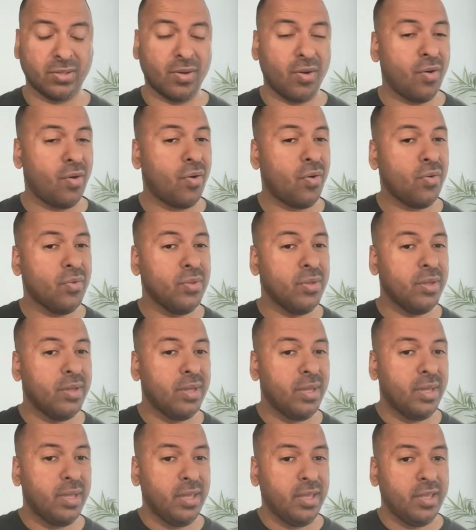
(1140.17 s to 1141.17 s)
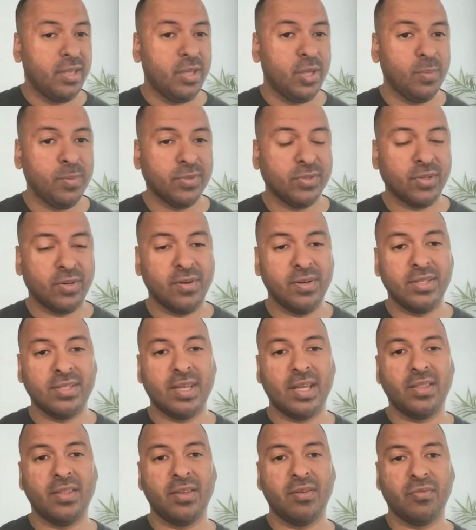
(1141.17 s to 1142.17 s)
all the humans that are
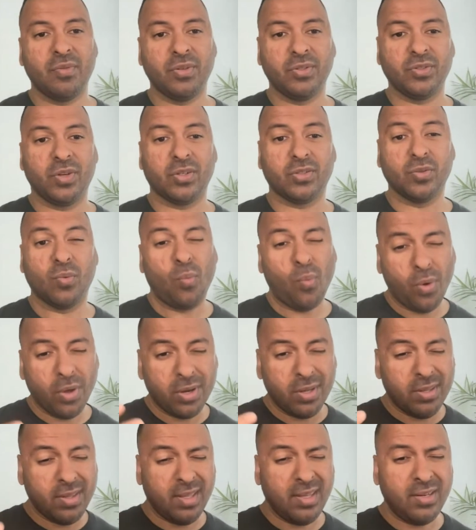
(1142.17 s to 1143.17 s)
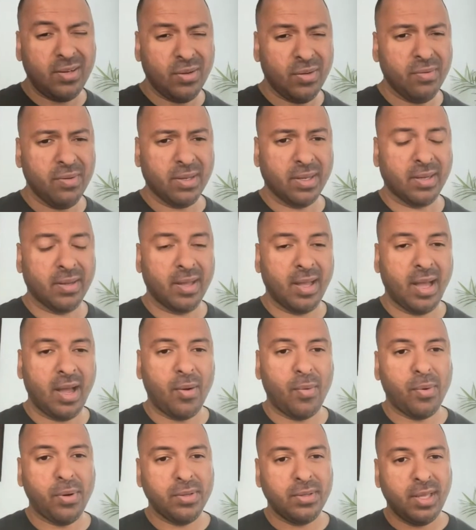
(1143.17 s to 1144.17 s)
inside the infrastructure, what are they doing?
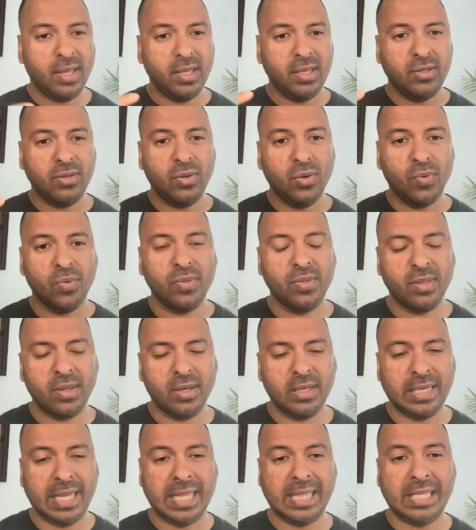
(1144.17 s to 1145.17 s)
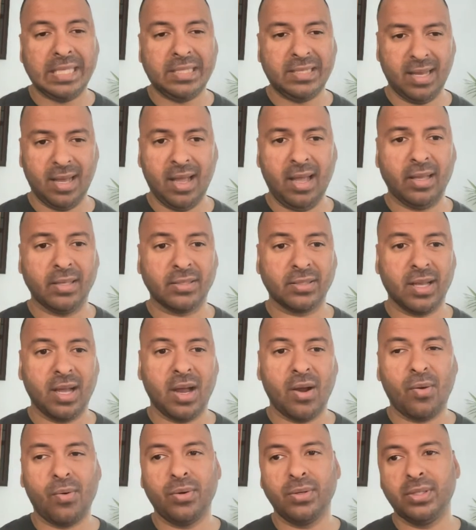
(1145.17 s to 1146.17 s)
How are they doing their daily task?
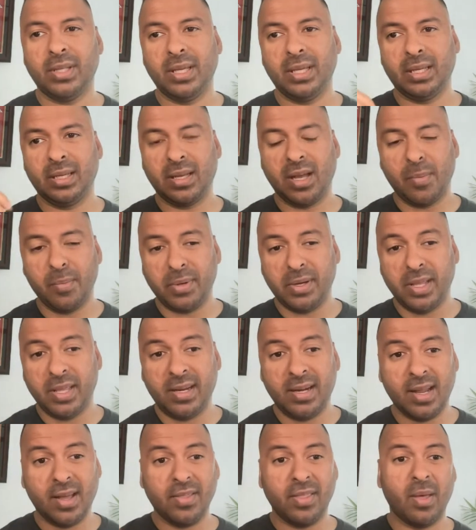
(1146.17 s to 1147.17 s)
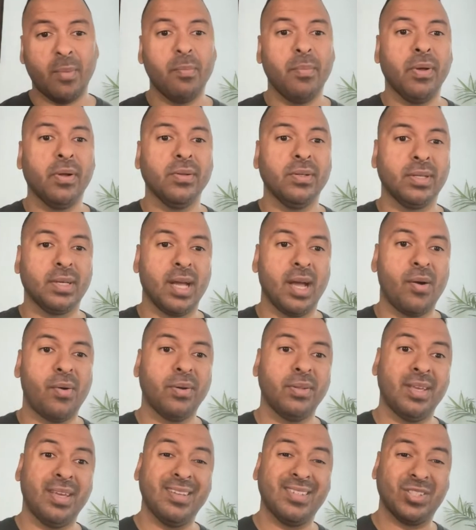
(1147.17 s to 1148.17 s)
How are they coming in and out of that building? How
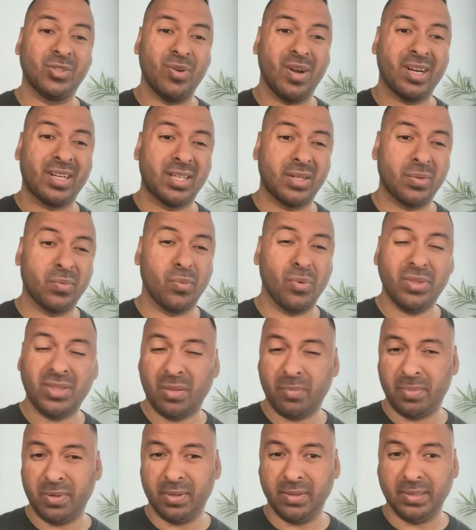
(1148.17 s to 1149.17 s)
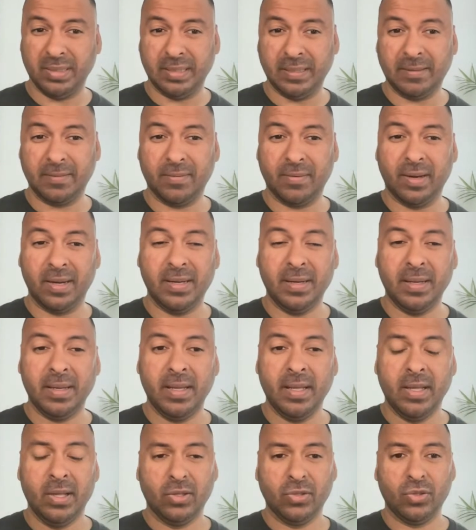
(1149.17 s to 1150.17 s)
are they interacting with the building, right?
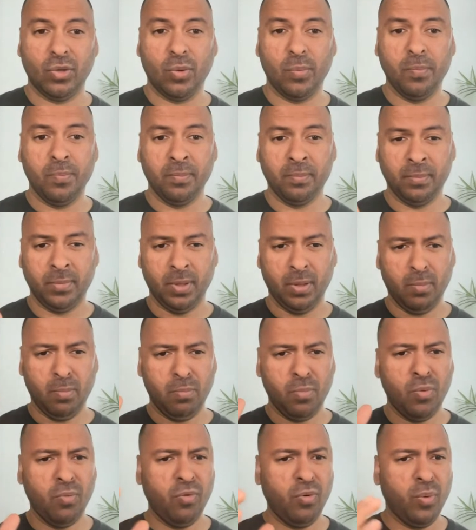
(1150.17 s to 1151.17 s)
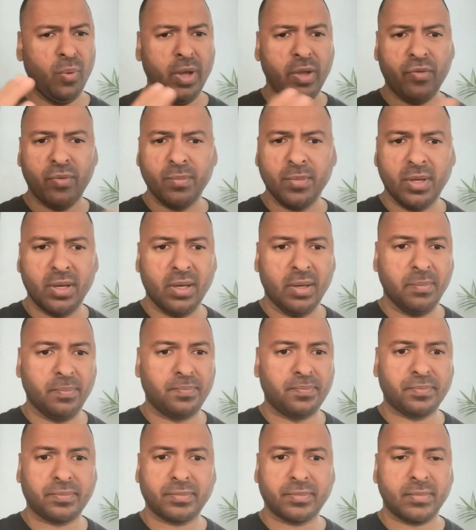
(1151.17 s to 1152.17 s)
So move away from the
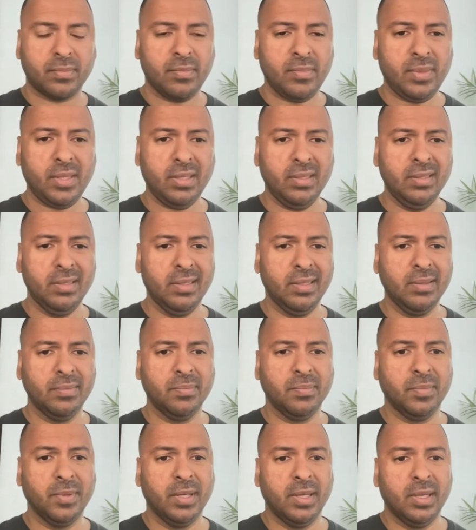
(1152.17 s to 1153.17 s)
um,